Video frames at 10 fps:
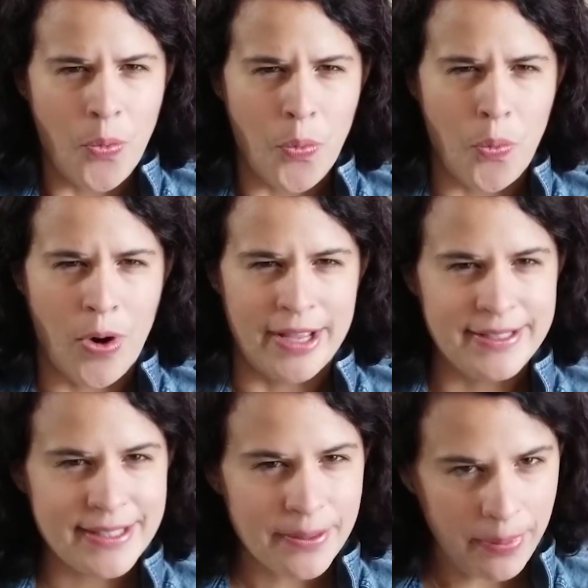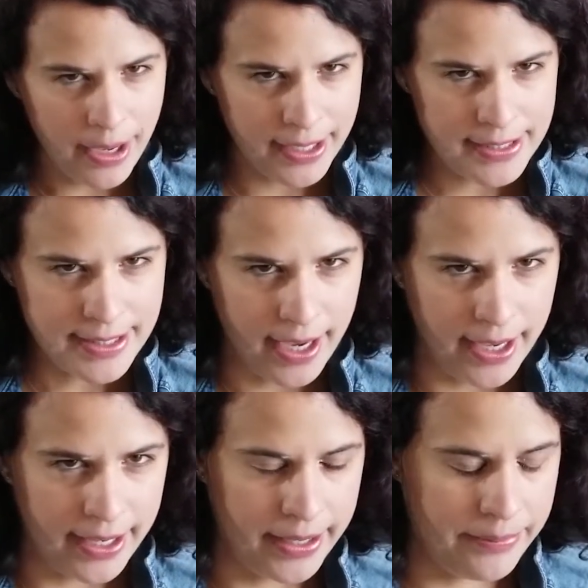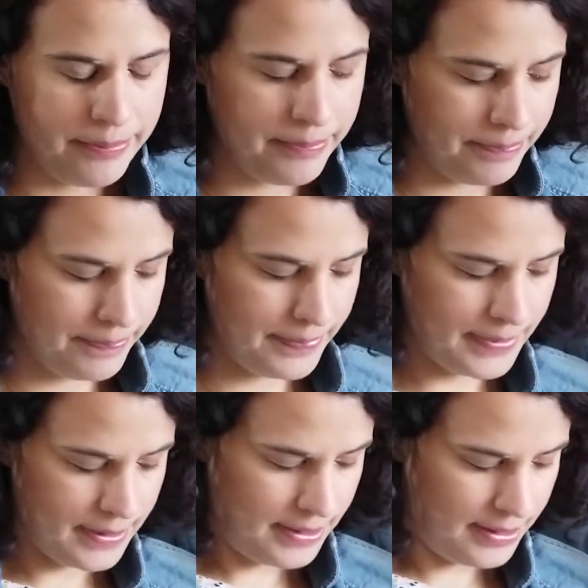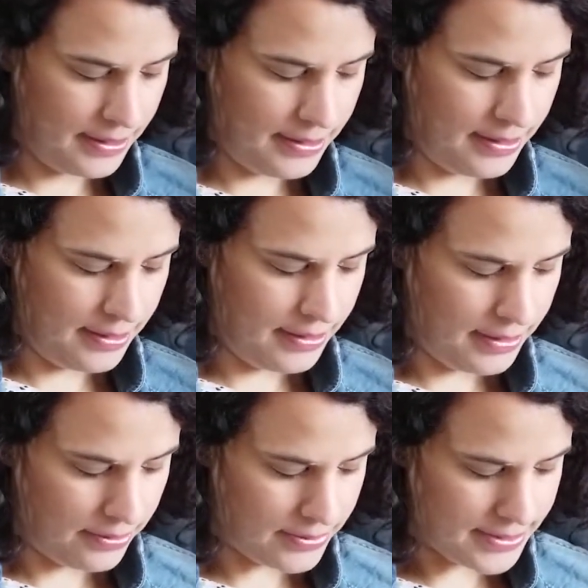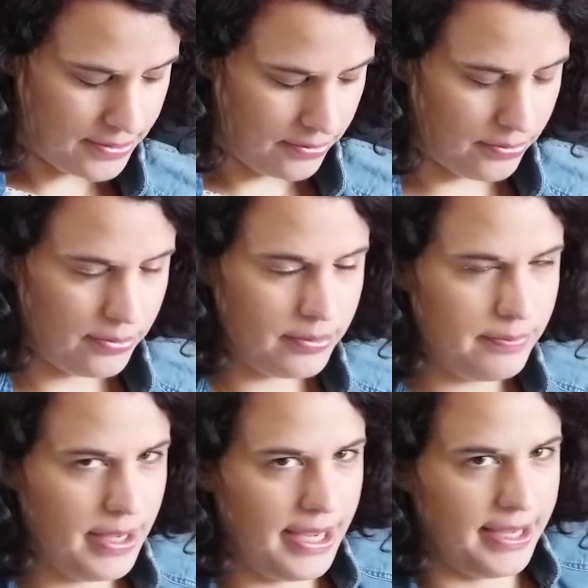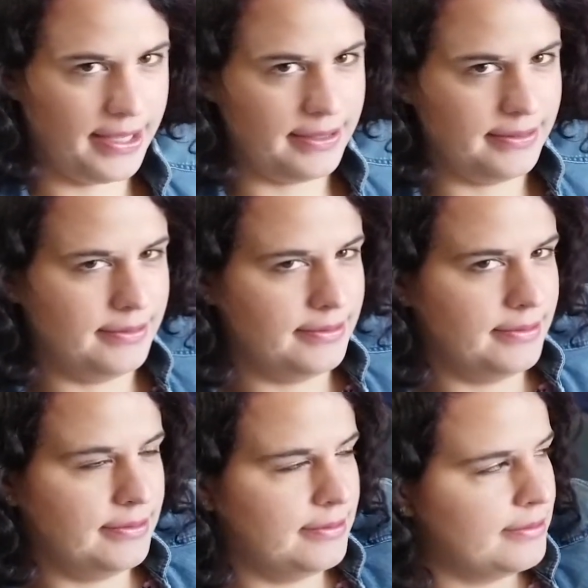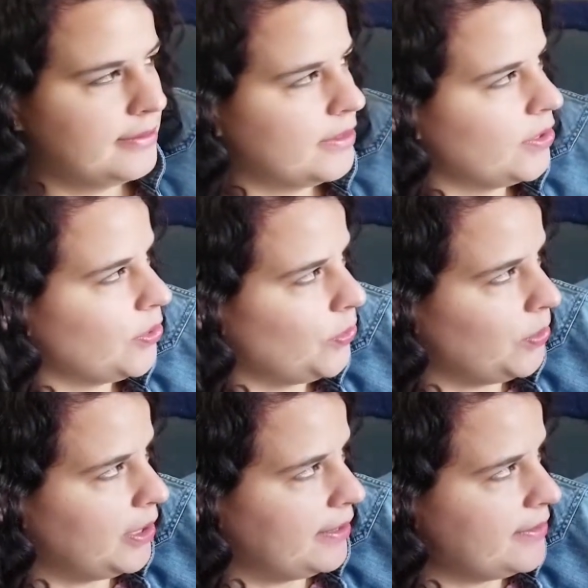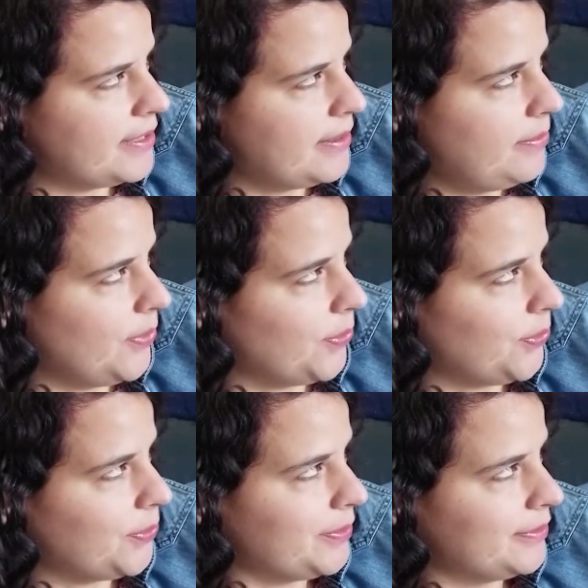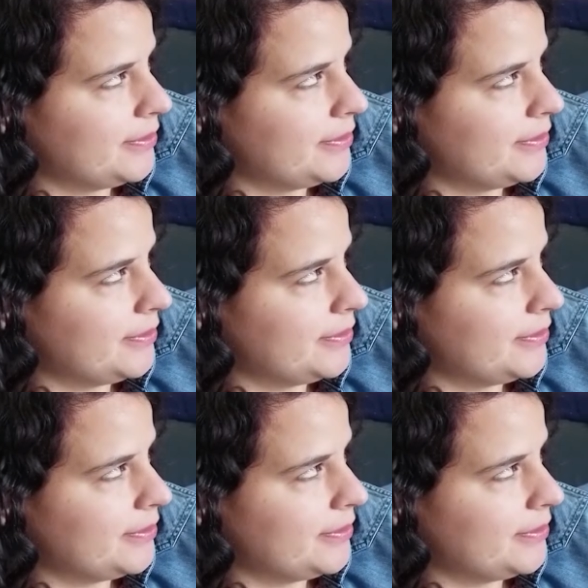Once upon a time, there was an old man who lived in the moon.